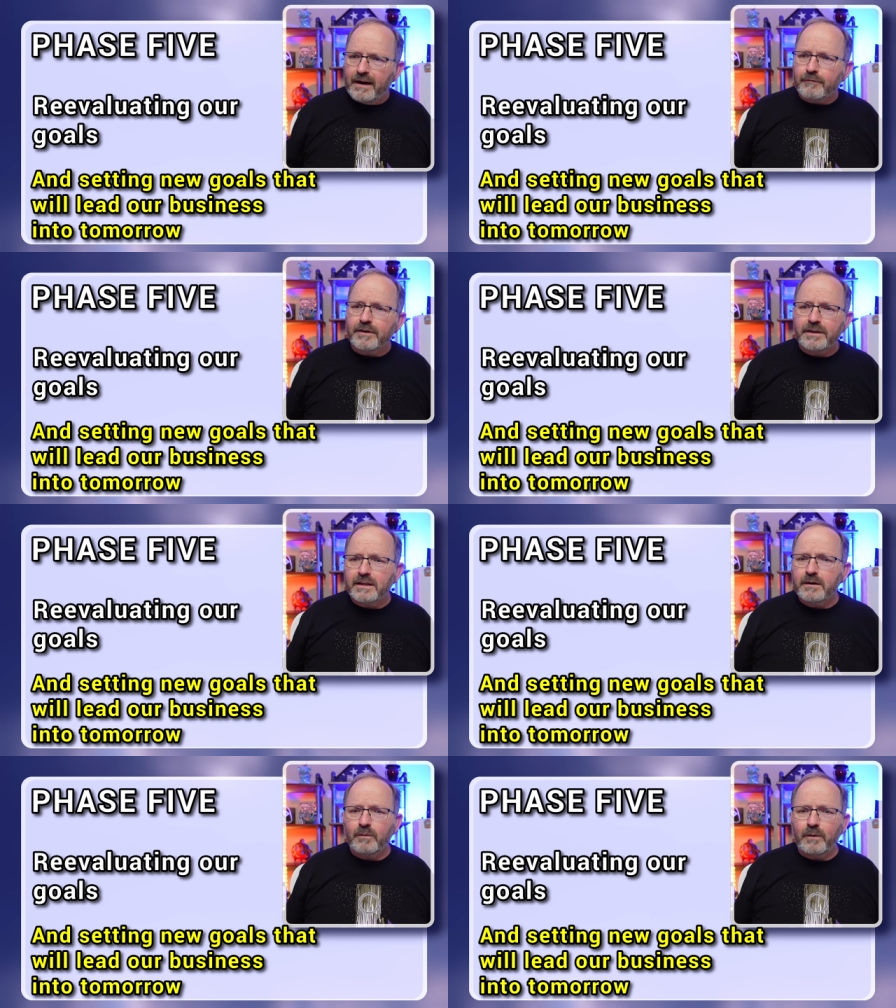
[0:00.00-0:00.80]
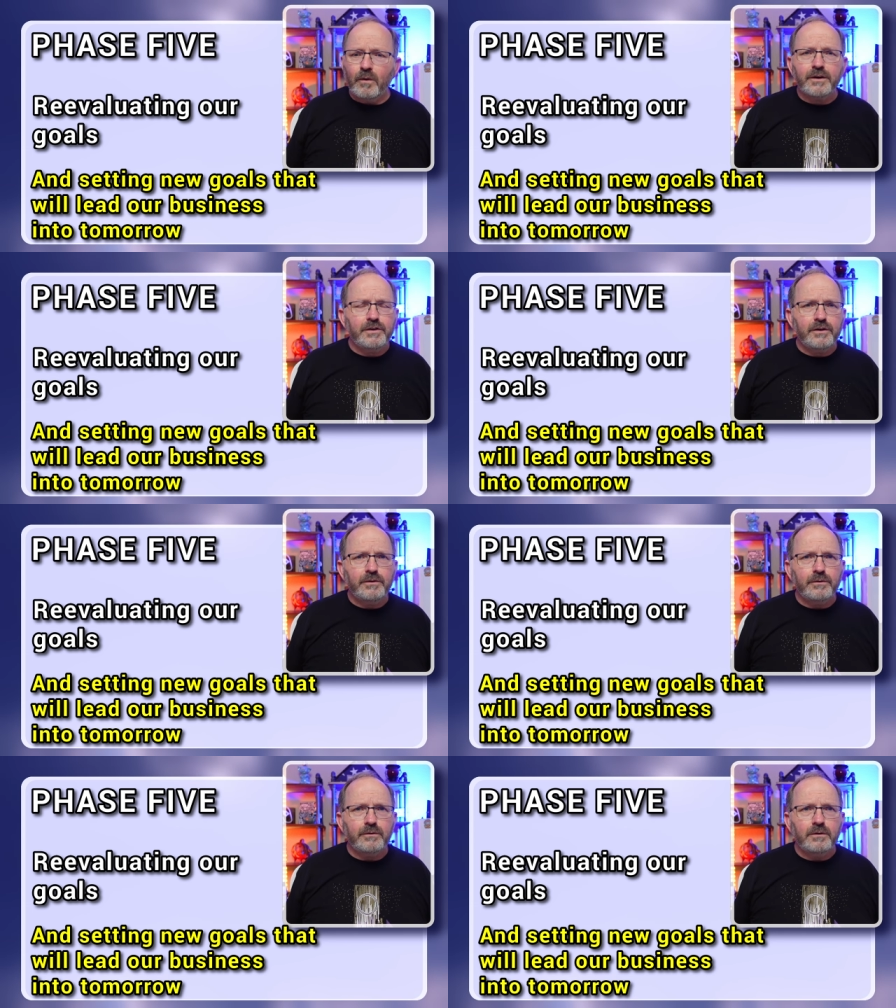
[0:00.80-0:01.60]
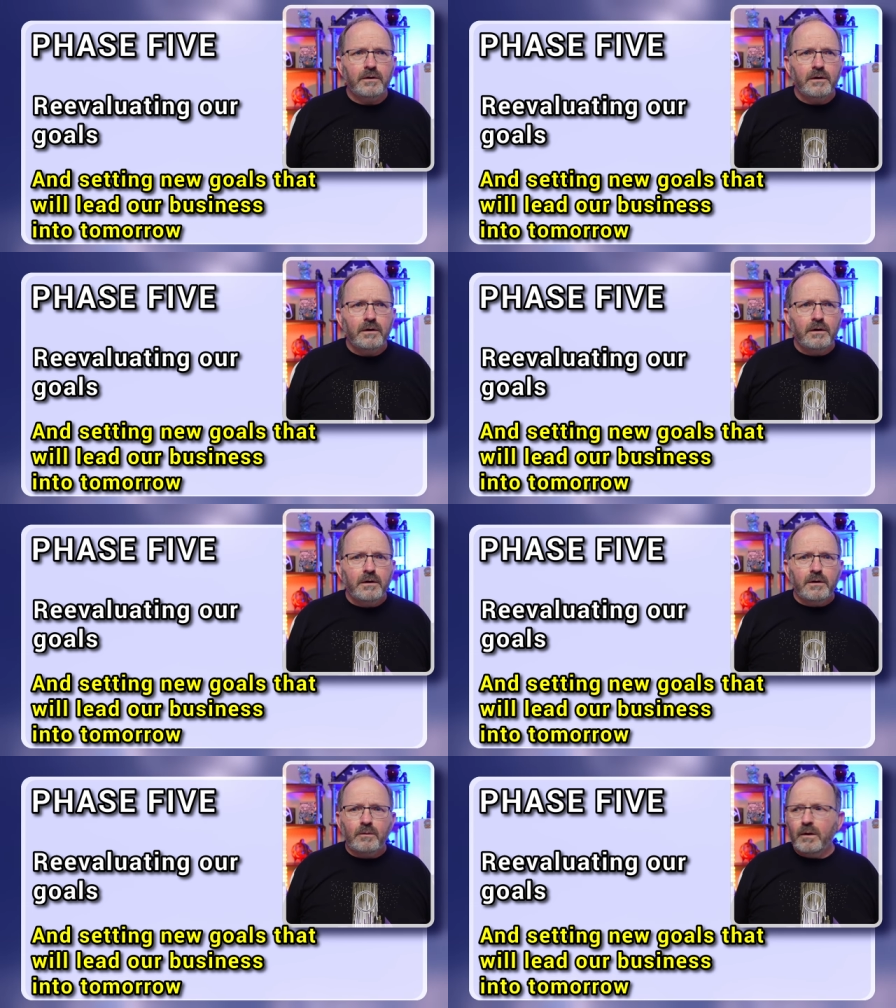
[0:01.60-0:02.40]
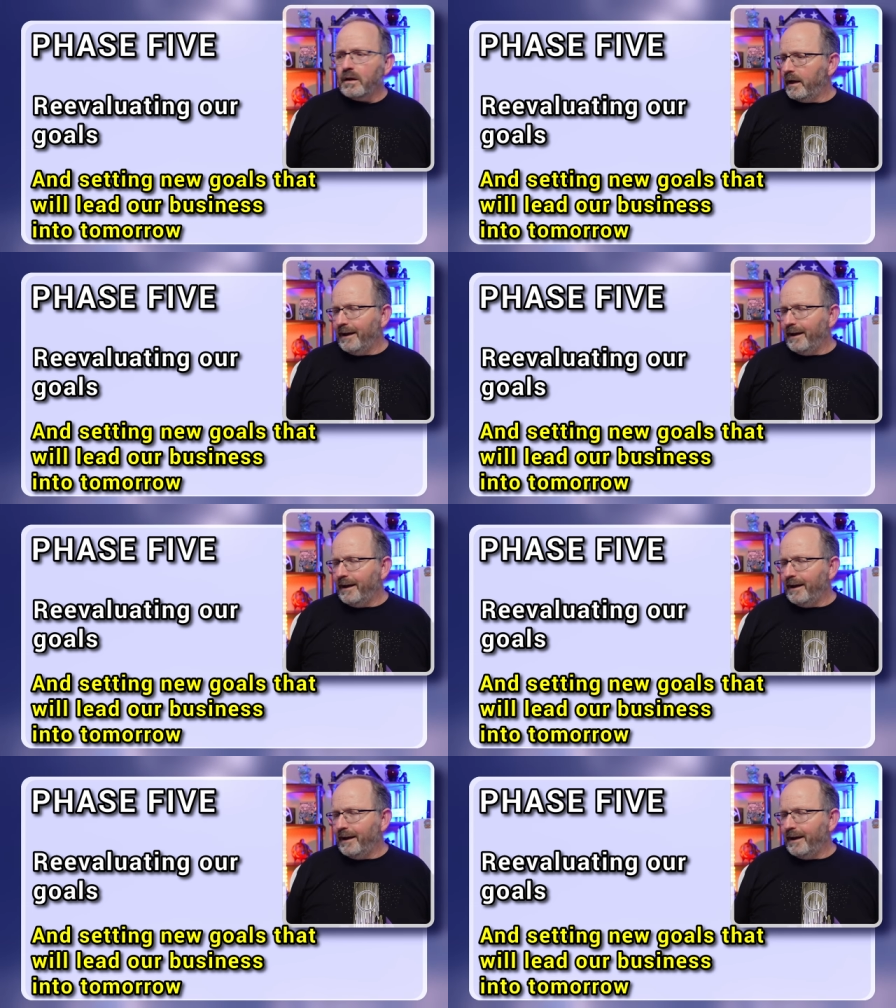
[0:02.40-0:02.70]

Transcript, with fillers: everything that we want to do. Well,